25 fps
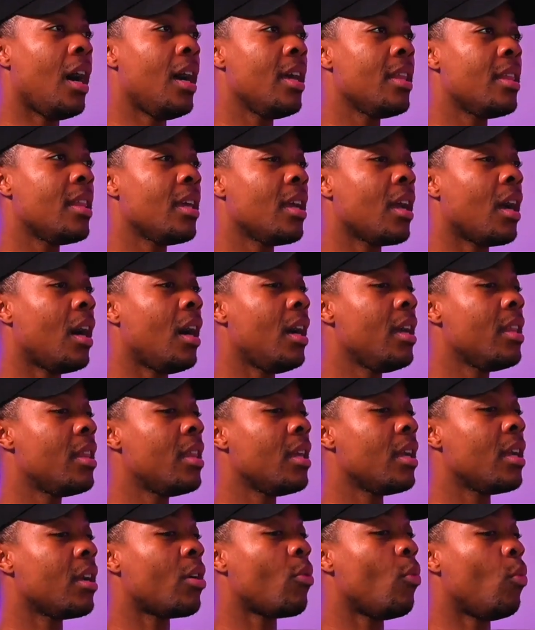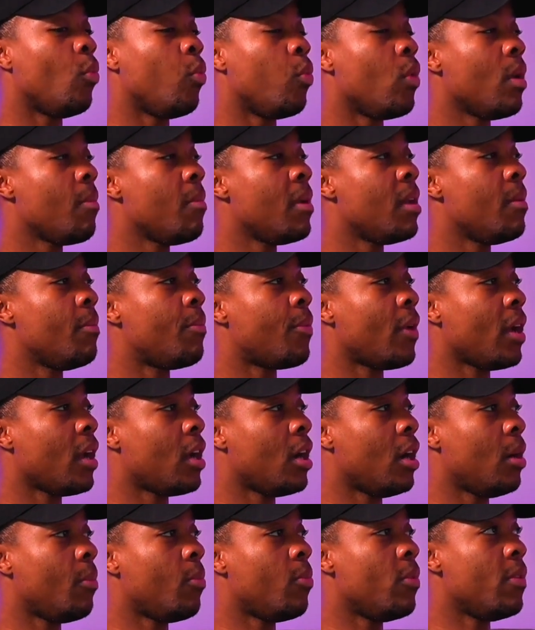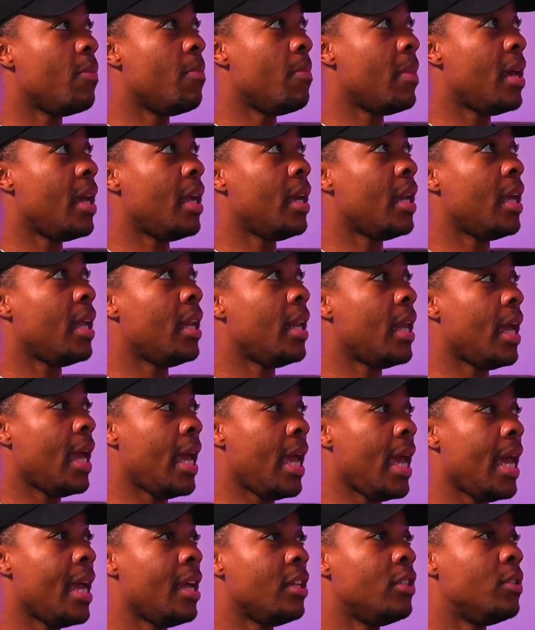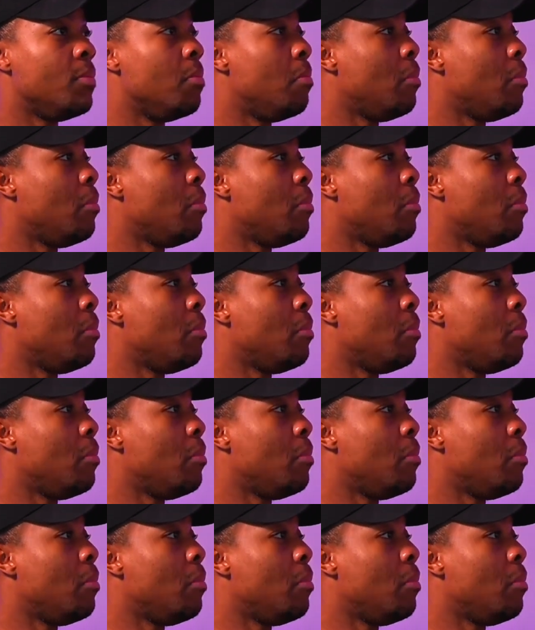I think women break up with men in their heads